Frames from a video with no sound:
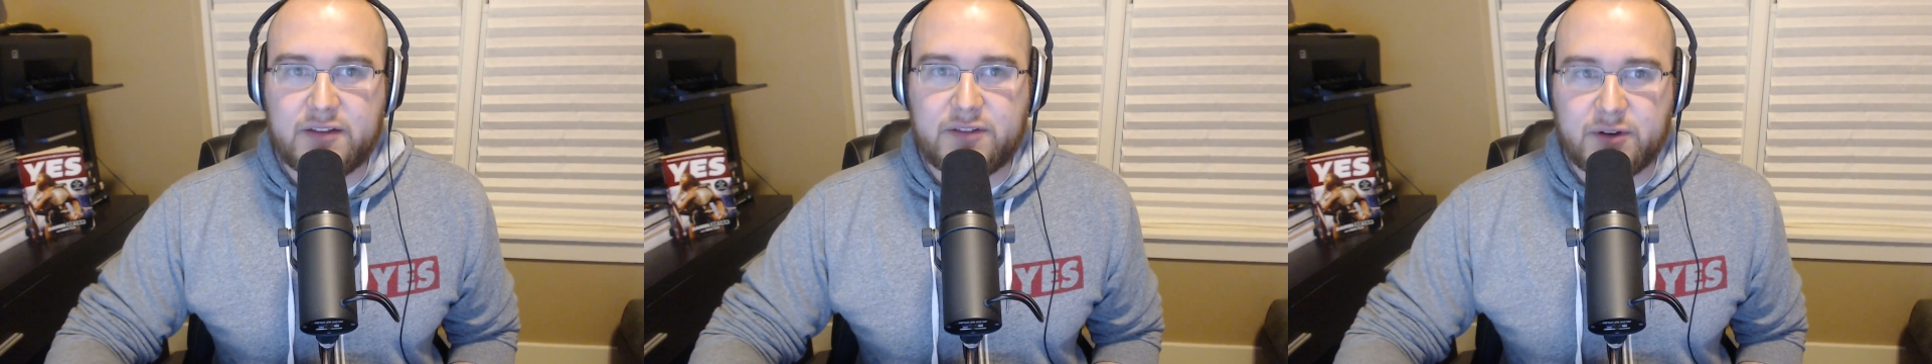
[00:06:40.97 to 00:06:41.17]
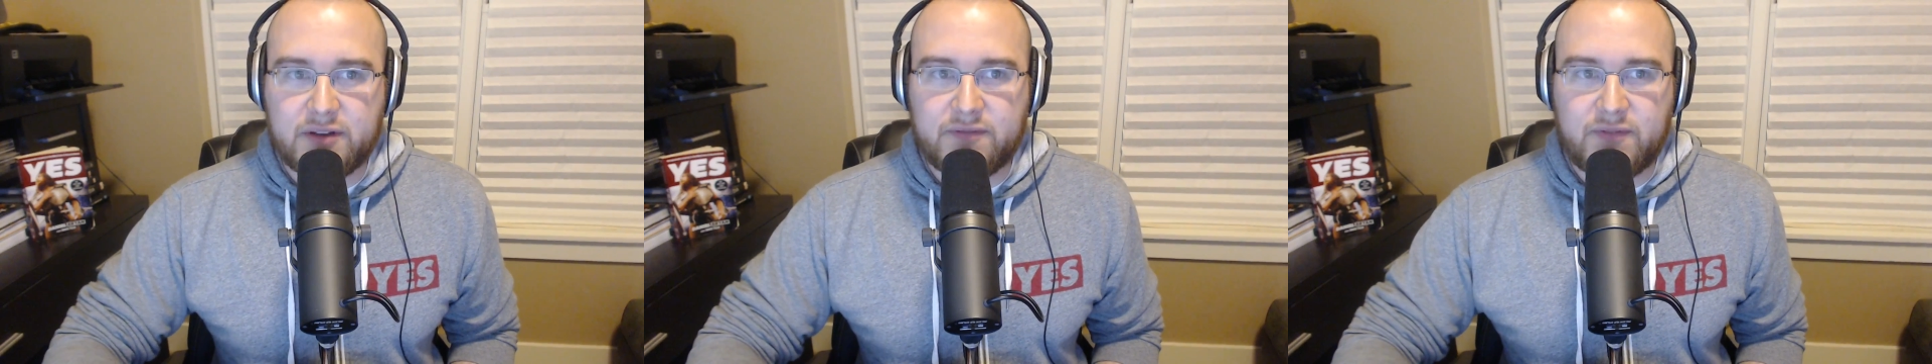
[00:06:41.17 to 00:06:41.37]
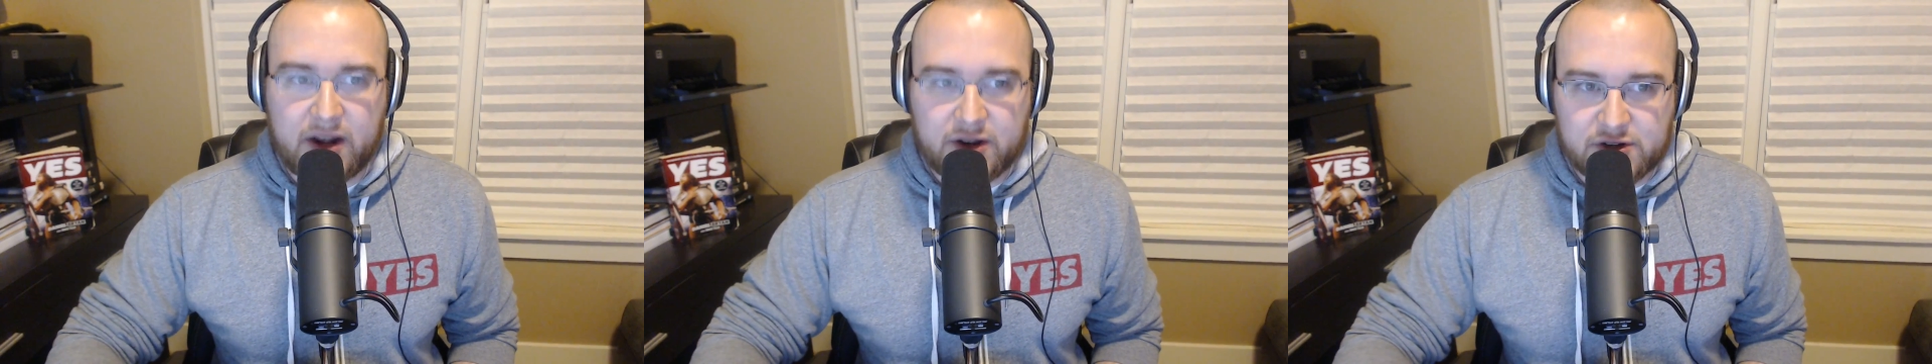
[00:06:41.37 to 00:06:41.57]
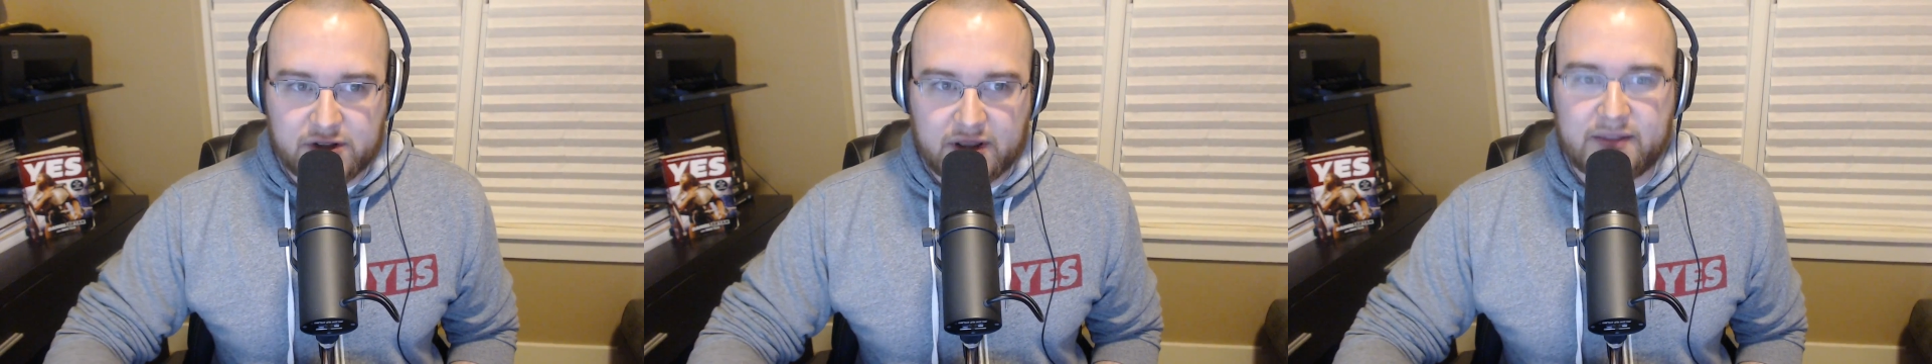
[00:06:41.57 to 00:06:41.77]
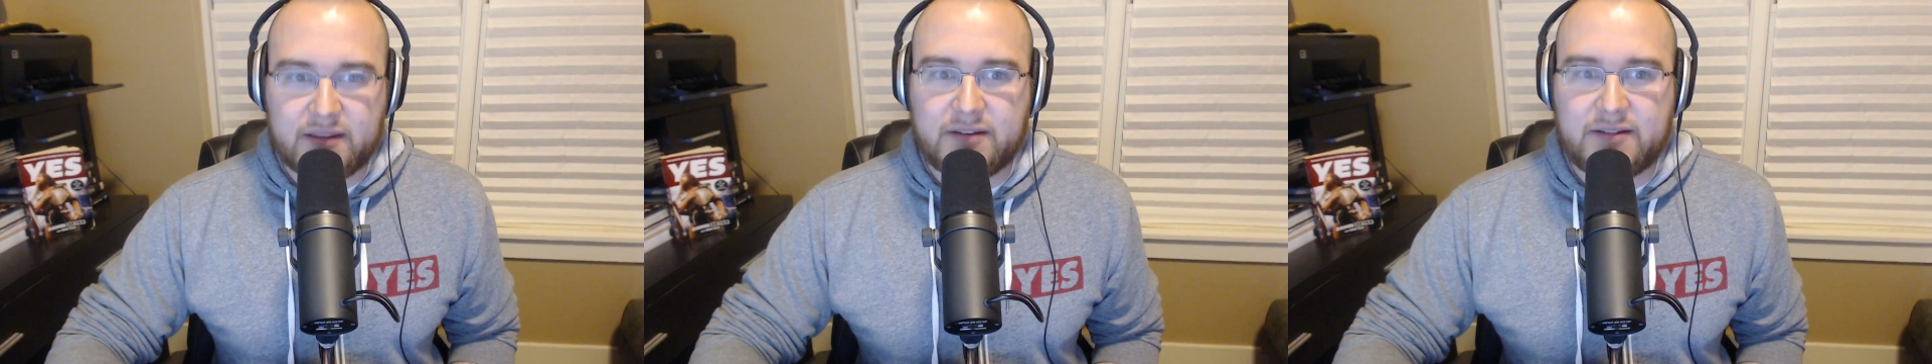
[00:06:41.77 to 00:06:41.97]
took advantage of
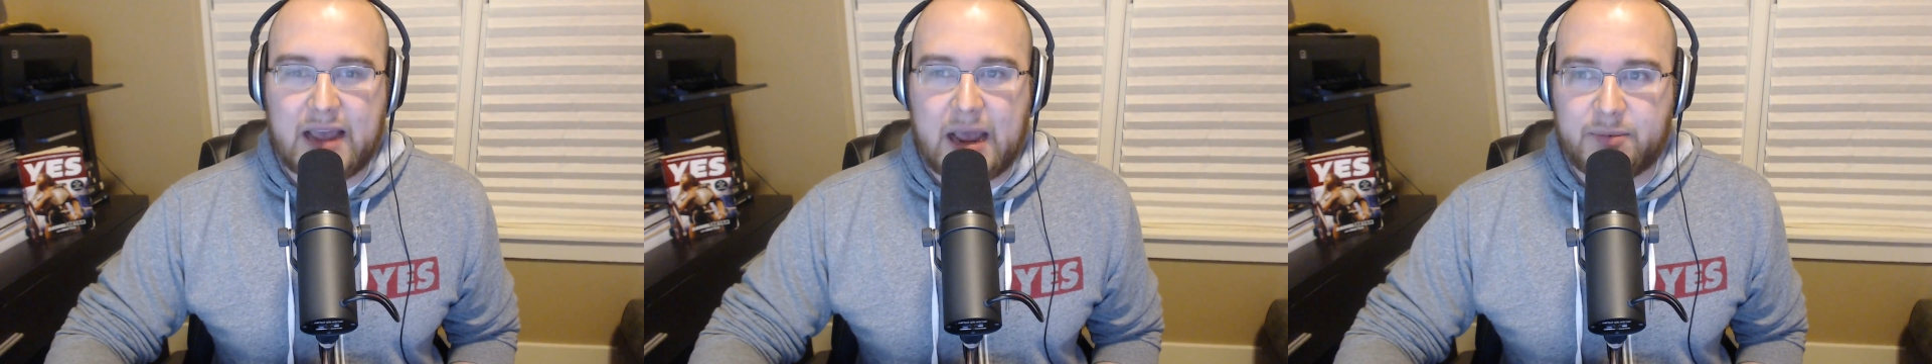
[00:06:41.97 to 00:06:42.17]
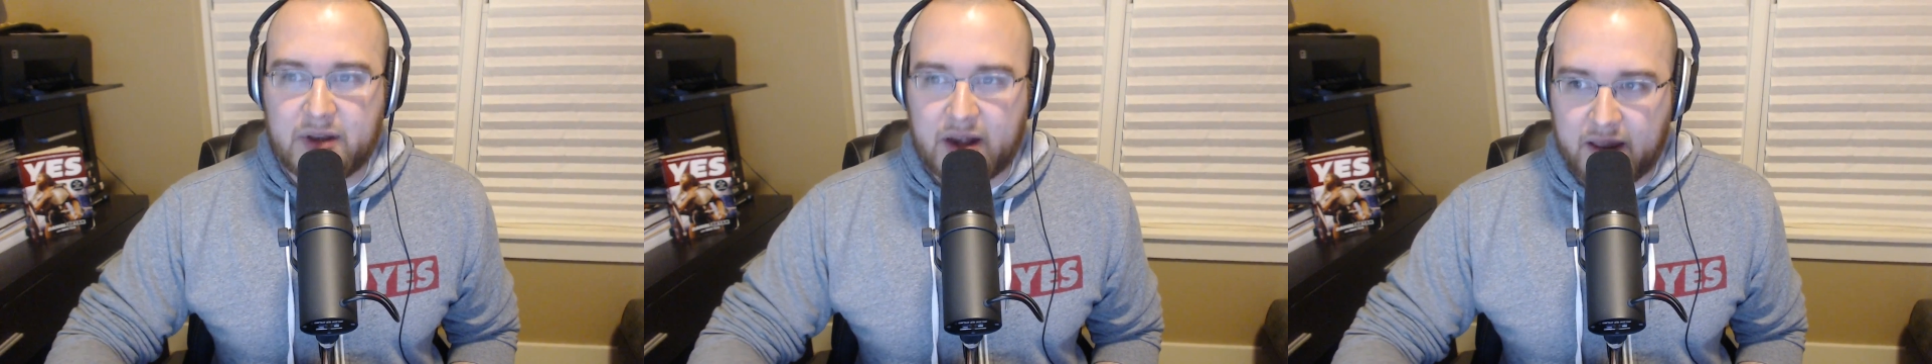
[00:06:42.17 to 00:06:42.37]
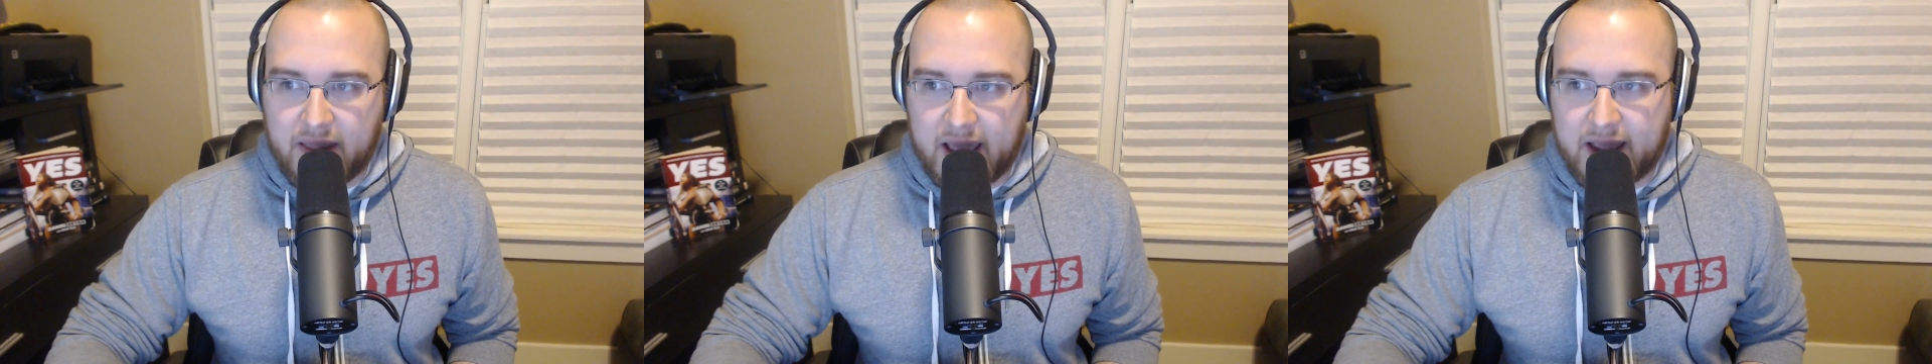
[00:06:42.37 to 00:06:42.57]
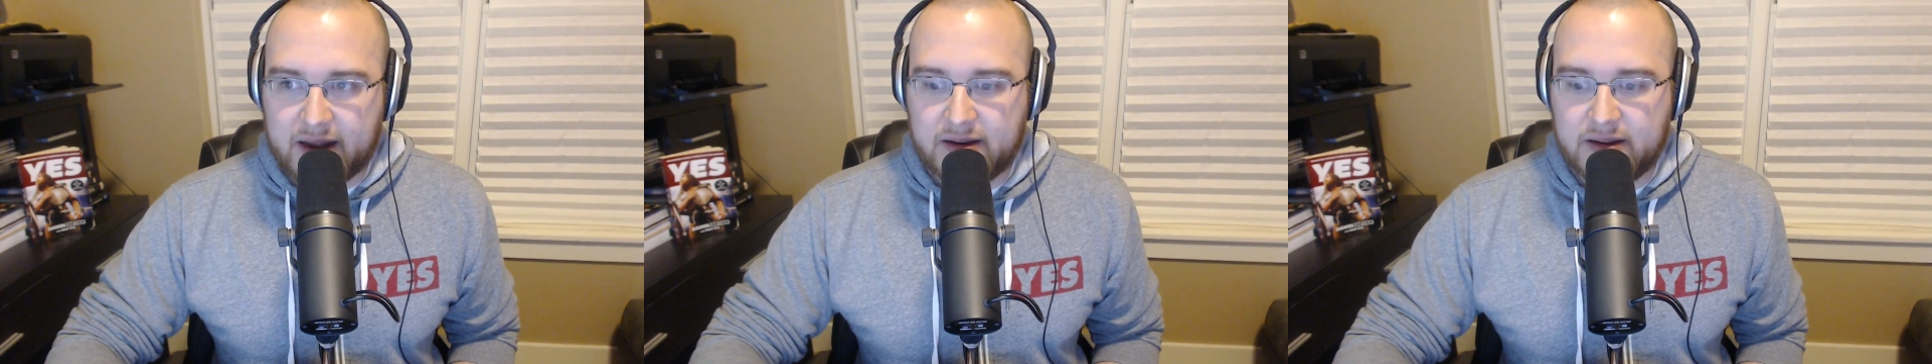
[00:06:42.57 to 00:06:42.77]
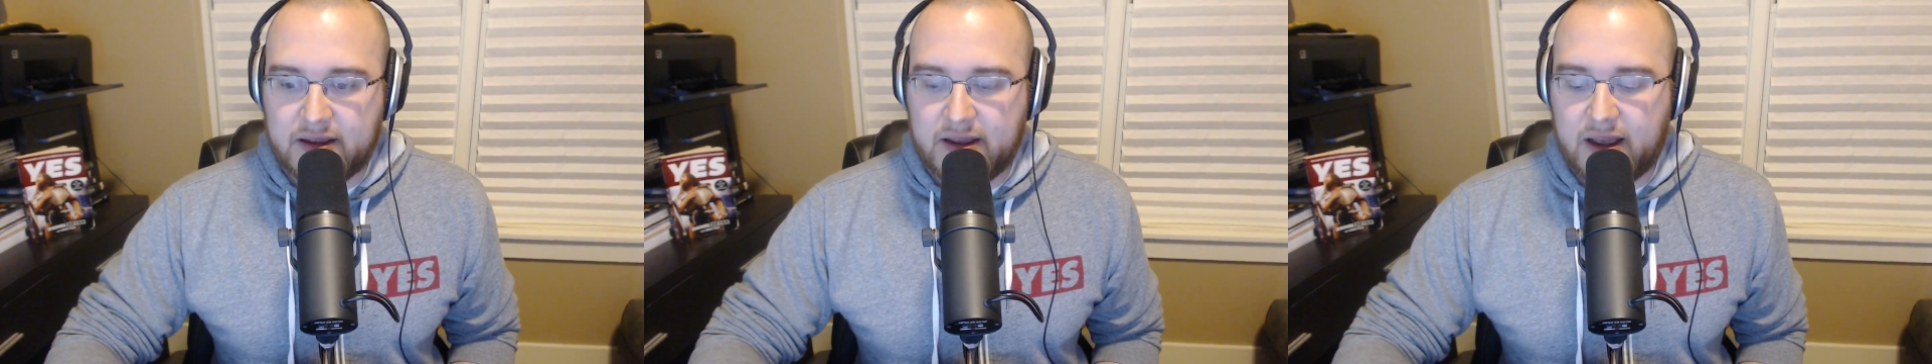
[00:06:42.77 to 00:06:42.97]
that. They tapped into that.